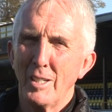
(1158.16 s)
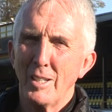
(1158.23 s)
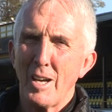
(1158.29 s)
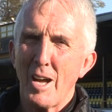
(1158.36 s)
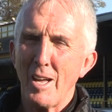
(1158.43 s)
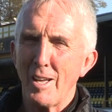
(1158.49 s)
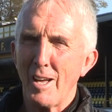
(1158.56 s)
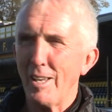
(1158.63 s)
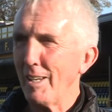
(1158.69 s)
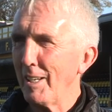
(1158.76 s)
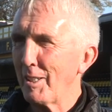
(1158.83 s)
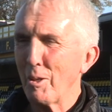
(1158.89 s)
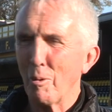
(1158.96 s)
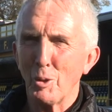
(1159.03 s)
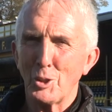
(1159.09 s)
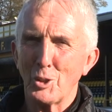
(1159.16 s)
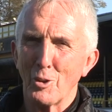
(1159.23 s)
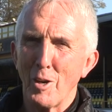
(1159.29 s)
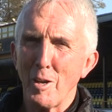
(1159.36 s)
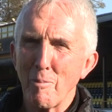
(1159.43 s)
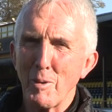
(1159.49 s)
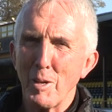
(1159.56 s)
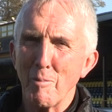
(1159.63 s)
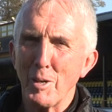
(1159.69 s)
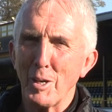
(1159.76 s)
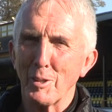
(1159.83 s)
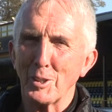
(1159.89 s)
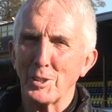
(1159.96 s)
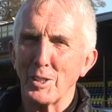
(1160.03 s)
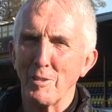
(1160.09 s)
I, I like to watch a rugby at
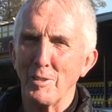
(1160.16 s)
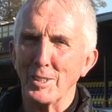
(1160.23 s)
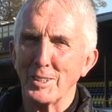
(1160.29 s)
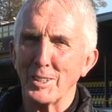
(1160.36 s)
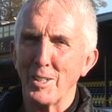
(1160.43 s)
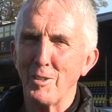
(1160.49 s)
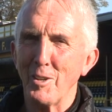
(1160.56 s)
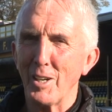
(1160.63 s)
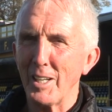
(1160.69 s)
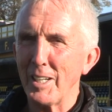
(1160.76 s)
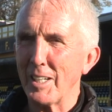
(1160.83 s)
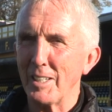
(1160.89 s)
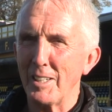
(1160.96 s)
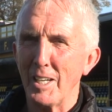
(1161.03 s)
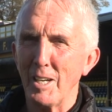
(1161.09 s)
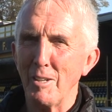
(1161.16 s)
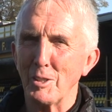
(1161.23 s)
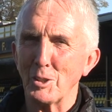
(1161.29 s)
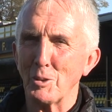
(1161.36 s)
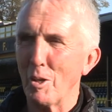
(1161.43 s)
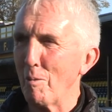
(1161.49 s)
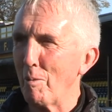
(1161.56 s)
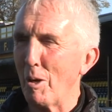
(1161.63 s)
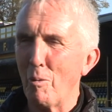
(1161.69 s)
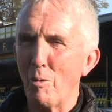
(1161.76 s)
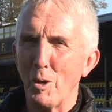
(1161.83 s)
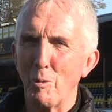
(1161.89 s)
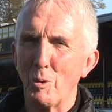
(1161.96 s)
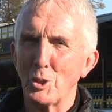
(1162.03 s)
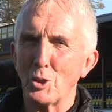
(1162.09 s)
Melrose Sevens. I know I like a day out as well, but I want
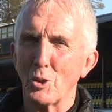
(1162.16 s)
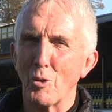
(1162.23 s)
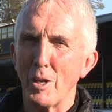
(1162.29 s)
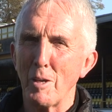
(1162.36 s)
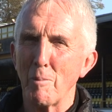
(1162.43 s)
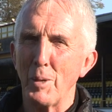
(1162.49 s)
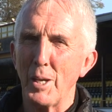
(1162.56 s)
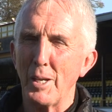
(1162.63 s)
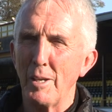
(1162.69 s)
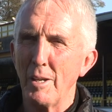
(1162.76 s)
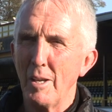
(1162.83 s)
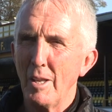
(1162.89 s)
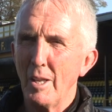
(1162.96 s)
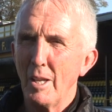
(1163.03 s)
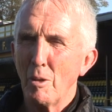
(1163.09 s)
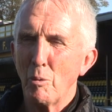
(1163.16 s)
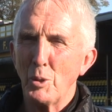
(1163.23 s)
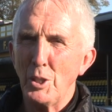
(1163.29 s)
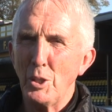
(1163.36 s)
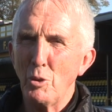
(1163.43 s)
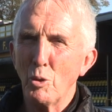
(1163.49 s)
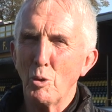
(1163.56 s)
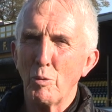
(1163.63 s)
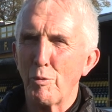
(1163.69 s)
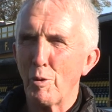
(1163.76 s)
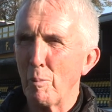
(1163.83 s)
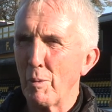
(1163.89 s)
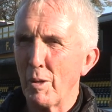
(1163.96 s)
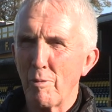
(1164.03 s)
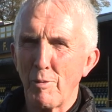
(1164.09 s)
to watch a rugby. And when you know
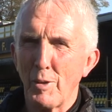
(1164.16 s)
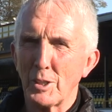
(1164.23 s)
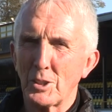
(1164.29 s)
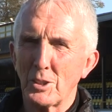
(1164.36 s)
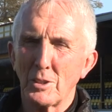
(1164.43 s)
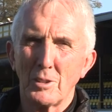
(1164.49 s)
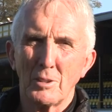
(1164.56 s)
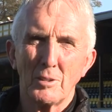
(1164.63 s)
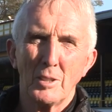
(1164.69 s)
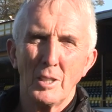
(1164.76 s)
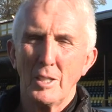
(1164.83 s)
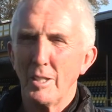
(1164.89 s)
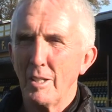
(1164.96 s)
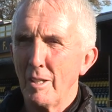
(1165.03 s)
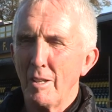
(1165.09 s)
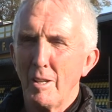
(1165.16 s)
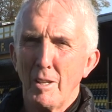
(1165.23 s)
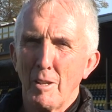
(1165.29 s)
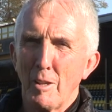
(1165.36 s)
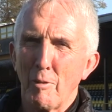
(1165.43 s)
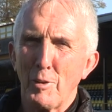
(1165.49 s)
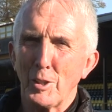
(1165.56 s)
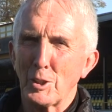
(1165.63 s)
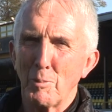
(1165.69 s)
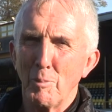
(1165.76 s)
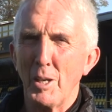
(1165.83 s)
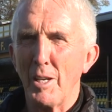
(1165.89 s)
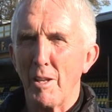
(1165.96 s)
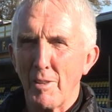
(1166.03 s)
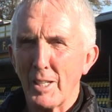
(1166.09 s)
from the first the first
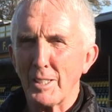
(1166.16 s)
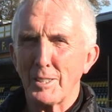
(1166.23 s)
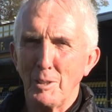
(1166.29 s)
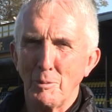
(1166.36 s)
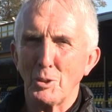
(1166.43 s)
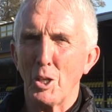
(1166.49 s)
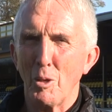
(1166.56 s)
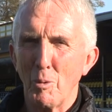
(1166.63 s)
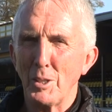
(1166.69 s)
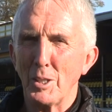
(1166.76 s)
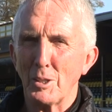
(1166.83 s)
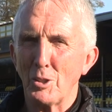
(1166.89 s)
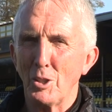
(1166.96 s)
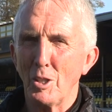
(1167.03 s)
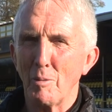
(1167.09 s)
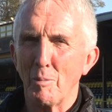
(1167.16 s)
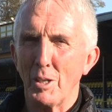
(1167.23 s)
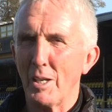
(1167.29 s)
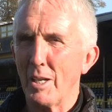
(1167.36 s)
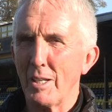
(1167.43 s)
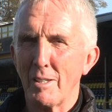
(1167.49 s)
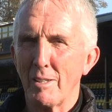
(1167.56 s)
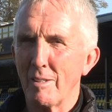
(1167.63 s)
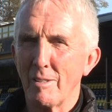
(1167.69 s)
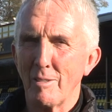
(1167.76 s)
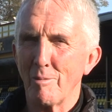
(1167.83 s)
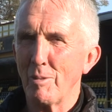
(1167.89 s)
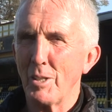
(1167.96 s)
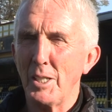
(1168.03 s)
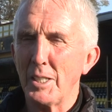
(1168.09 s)
minute that team's going to win the tournament, I,
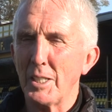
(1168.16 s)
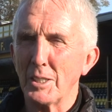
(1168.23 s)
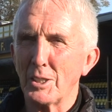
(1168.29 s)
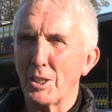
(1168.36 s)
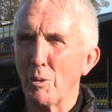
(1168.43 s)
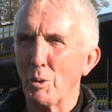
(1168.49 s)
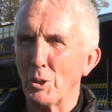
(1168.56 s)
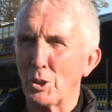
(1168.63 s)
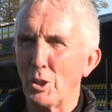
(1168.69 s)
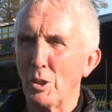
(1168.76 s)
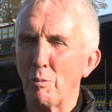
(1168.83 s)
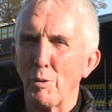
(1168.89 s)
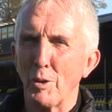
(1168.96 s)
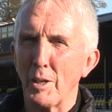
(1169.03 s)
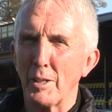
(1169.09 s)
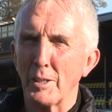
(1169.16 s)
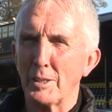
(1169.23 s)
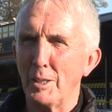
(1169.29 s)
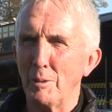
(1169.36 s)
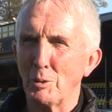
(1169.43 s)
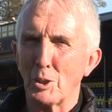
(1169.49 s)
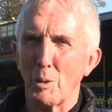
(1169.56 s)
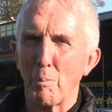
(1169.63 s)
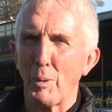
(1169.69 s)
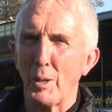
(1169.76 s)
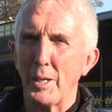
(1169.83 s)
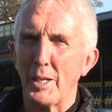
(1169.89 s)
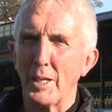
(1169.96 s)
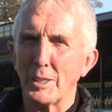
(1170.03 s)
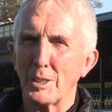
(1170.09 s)
and you can see what's good for other teams to play
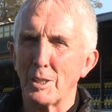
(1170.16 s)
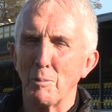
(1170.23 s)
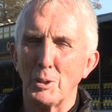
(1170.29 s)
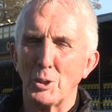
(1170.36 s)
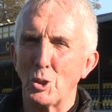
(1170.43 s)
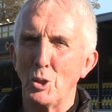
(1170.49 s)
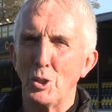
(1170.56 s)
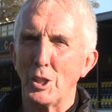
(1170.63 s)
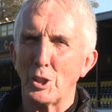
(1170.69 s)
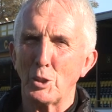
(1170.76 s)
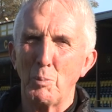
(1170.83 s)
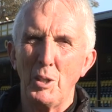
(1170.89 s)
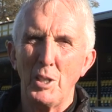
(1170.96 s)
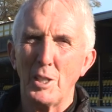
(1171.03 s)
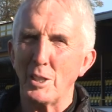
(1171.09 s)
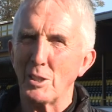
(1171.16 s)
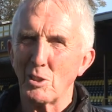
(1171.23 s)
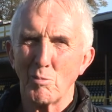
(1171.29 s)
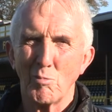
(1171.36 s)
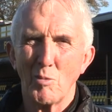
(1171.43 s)
against them. It's good experience.